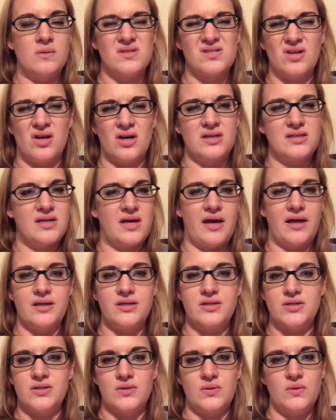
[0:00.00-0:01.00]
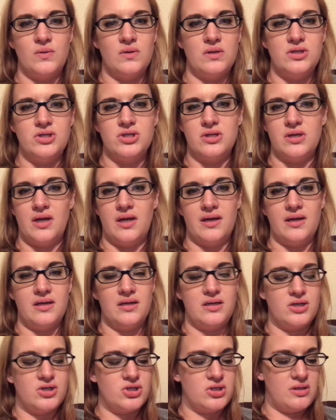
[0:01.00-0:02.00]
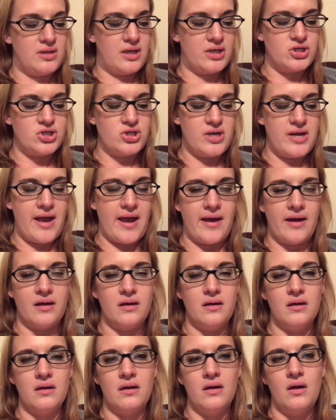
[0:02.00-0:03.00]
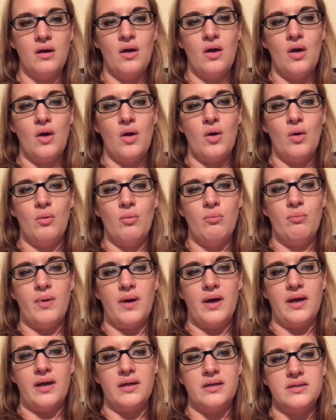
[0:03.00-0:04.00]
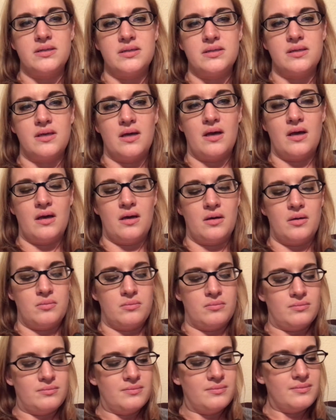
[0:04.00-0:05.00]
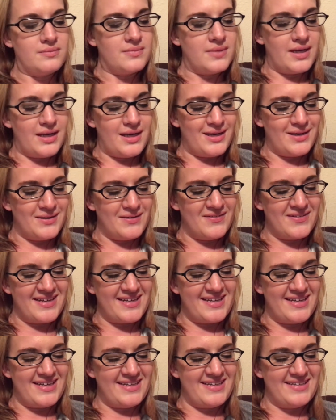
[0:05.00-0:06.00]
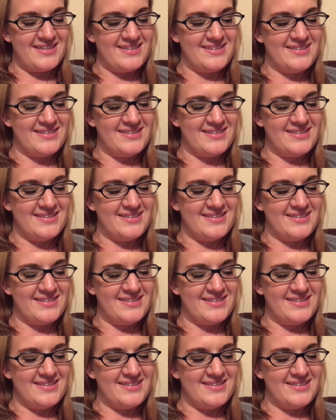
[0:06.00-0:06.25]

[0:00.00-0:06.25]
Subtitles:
was not tied to the genetic condition that she had, but, hello, honey.